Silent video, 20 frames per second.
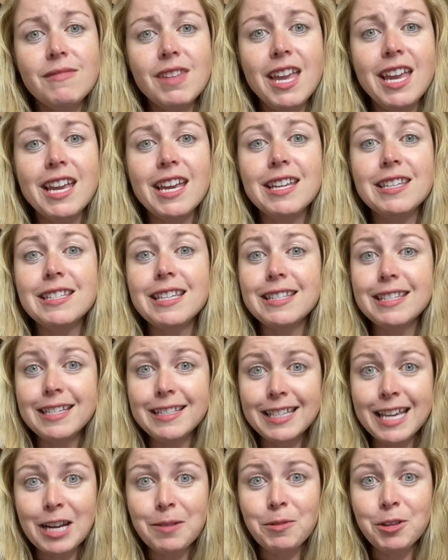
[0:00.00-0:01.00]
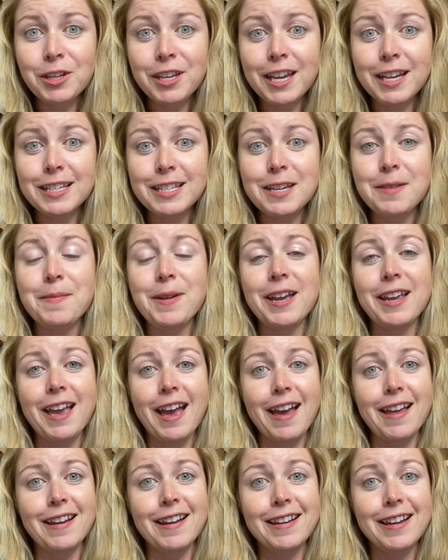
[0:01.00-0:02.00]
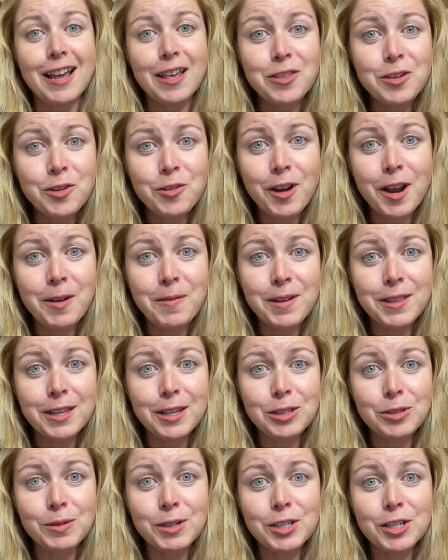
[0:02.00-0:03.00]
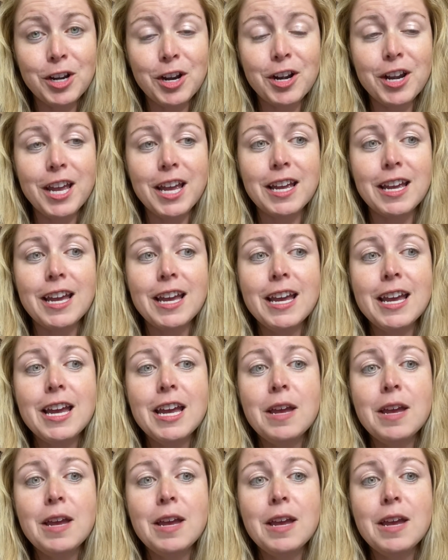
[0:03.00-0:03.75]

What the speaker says: And Disney's Animal Kingdom, again, another great one that's returning,